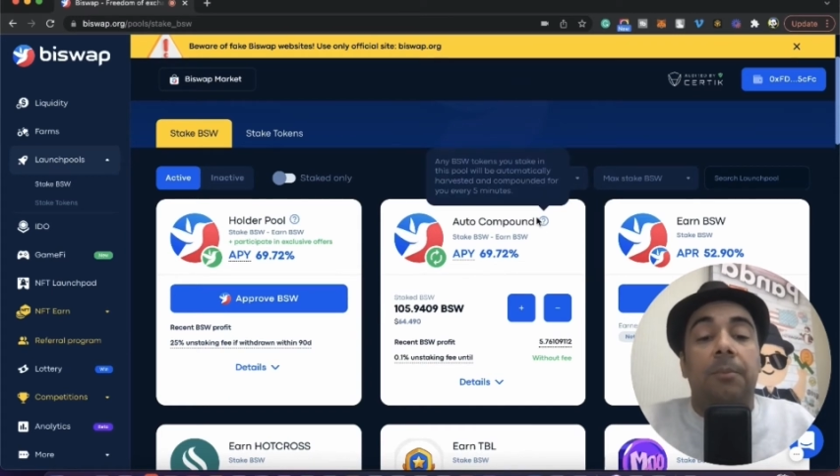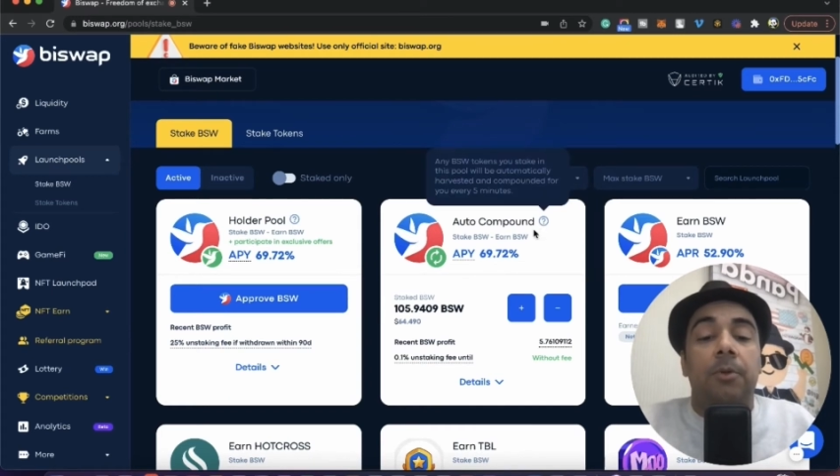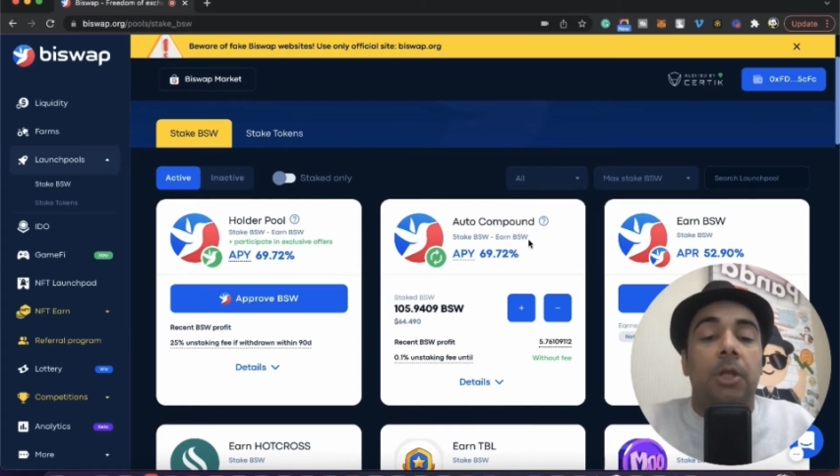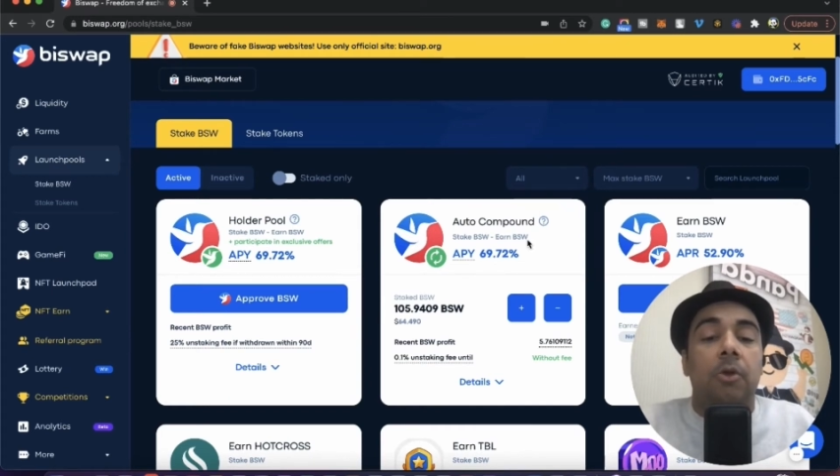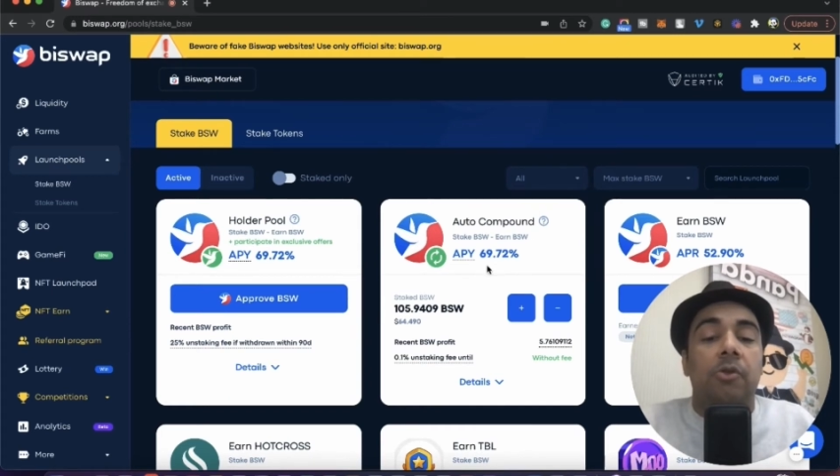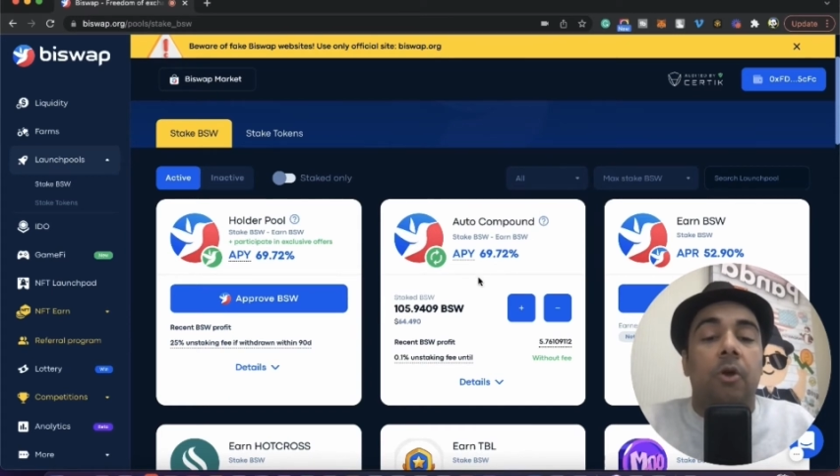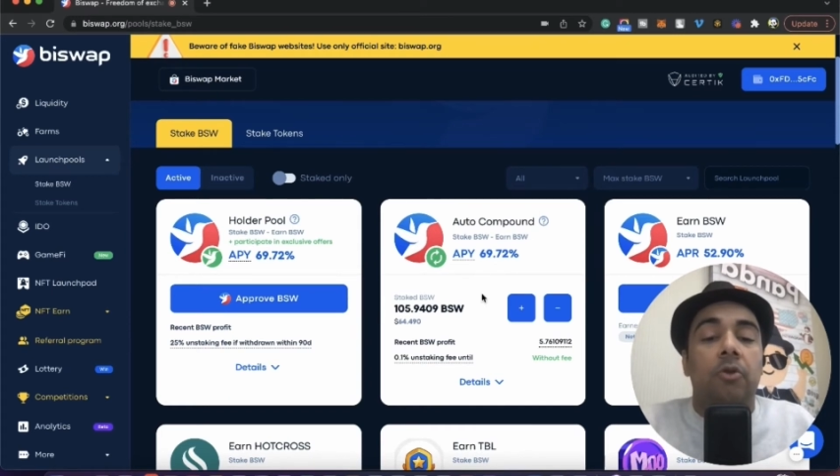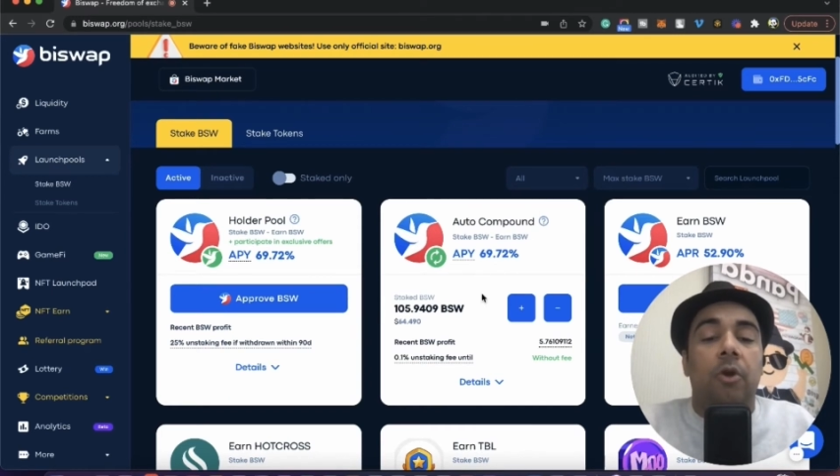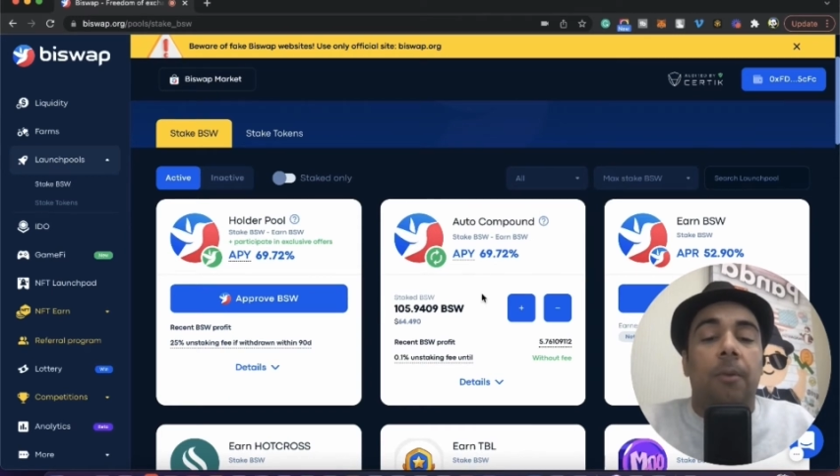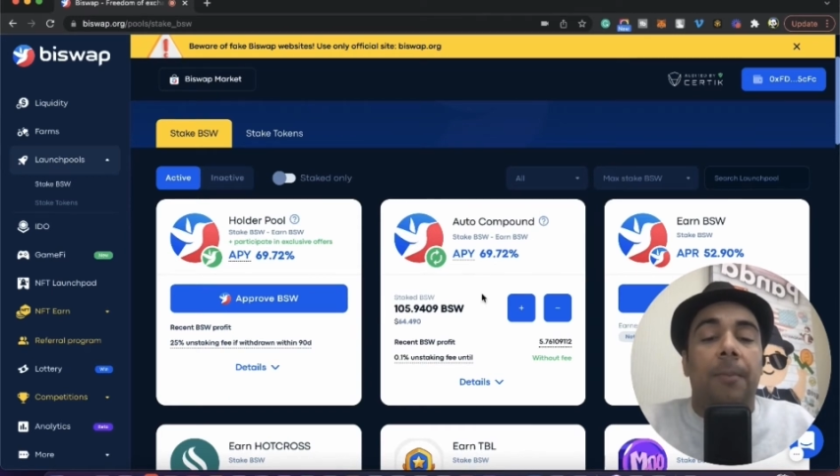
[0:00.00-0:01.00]
and put it on the
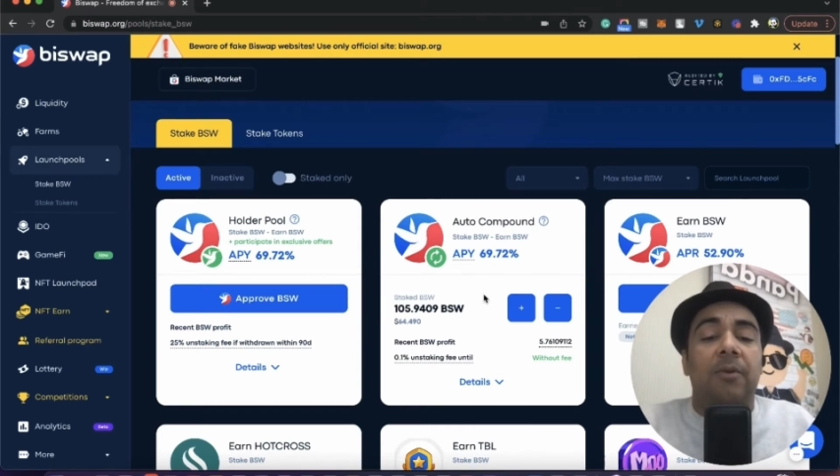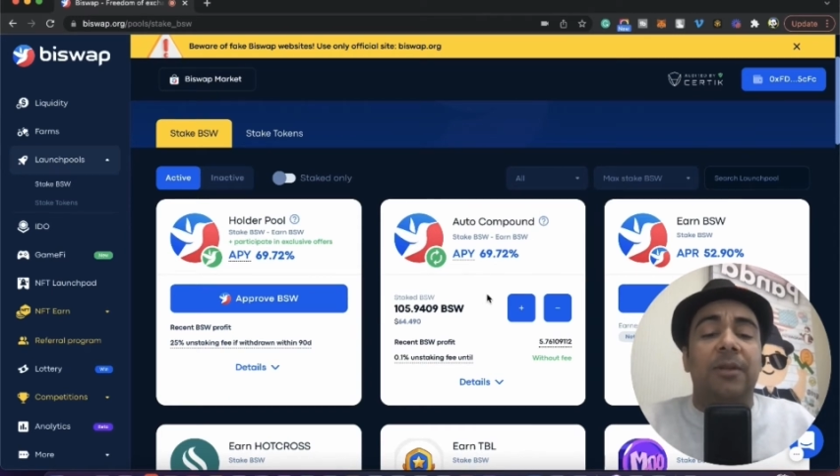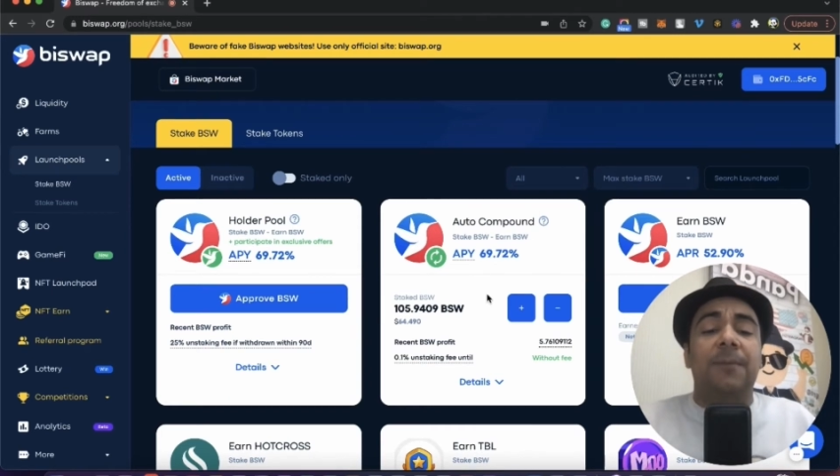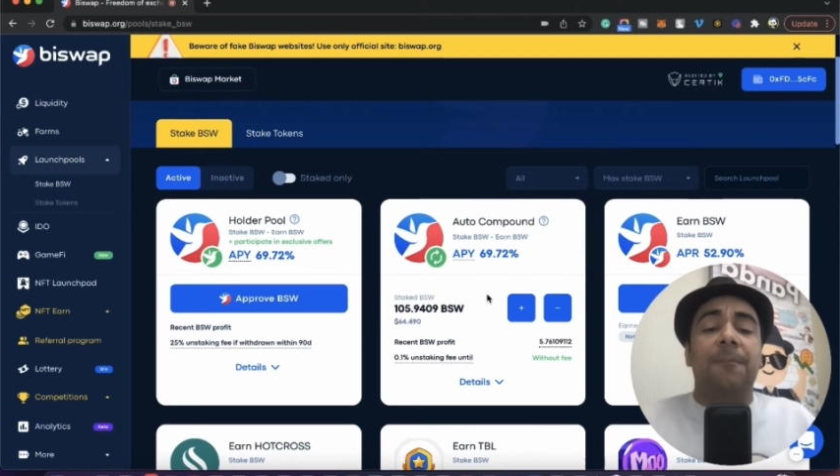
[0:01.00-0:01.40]
auto compound.